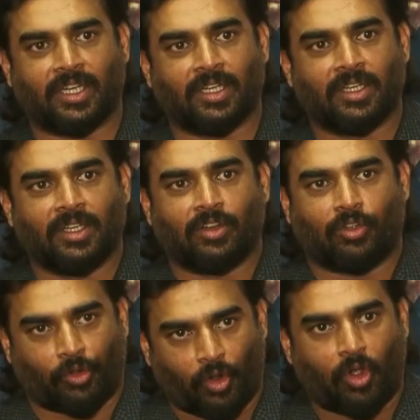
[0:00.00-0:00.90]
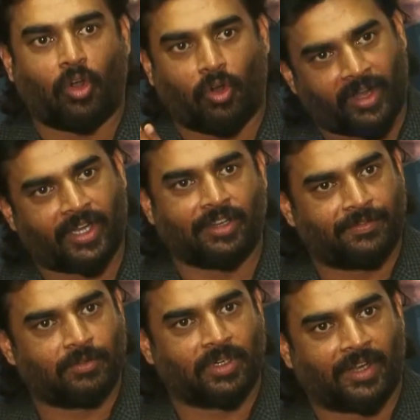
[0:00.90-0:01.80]
raw or any
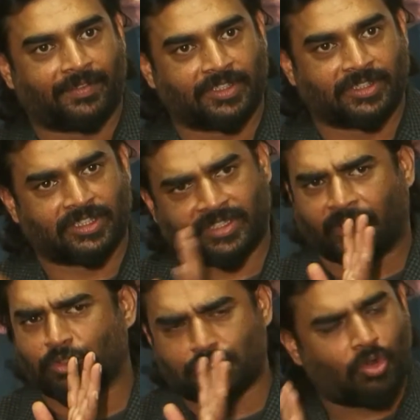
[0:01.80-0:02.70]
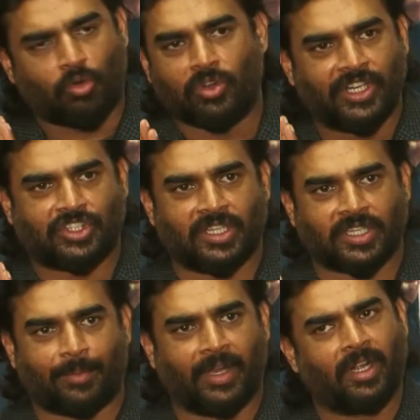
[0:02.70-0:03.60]
food after 6. That was the only
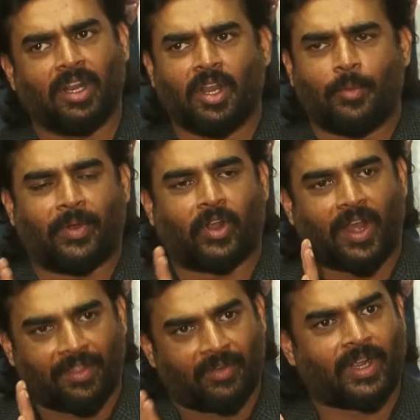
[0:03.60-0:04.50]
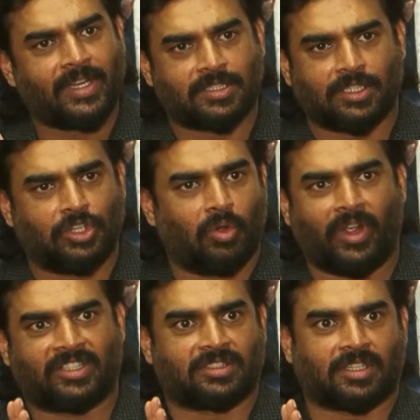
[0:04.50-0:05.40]
change I made. But otherwise, no
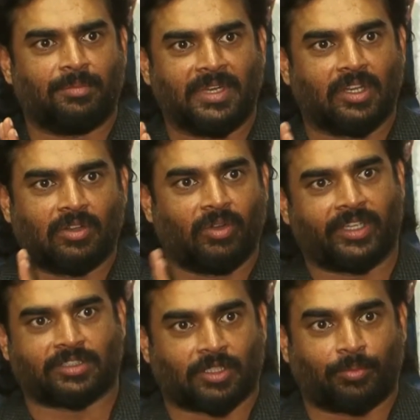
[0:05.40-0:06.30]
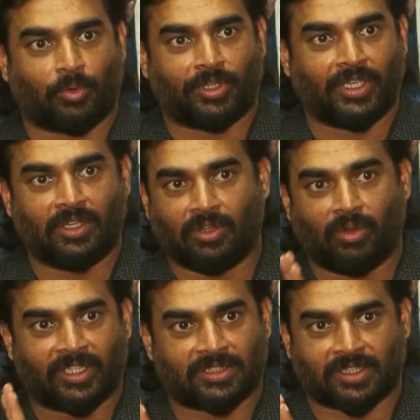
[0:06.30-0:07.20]
extra meat, no extra protein,
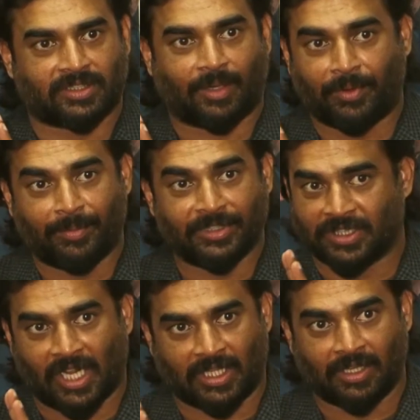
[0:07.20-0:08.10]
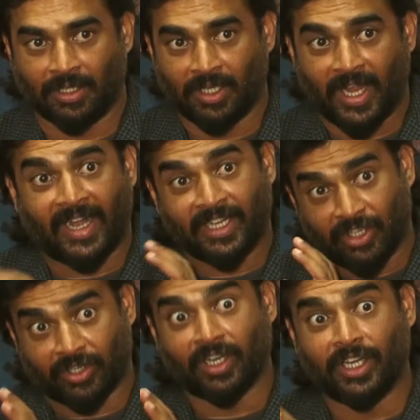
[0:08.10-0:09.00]
no extra supplements, nothing. And it
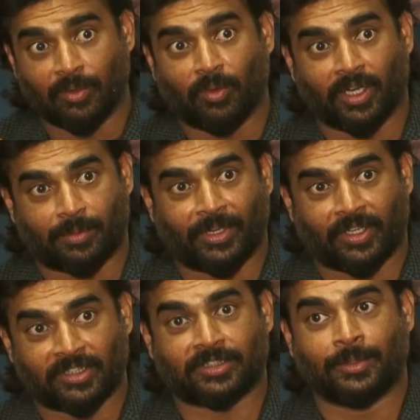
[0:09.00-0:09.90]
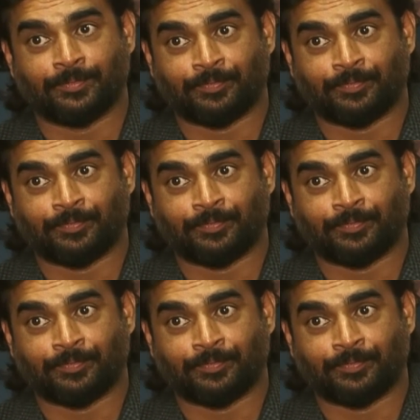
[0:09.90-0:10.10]
really worked because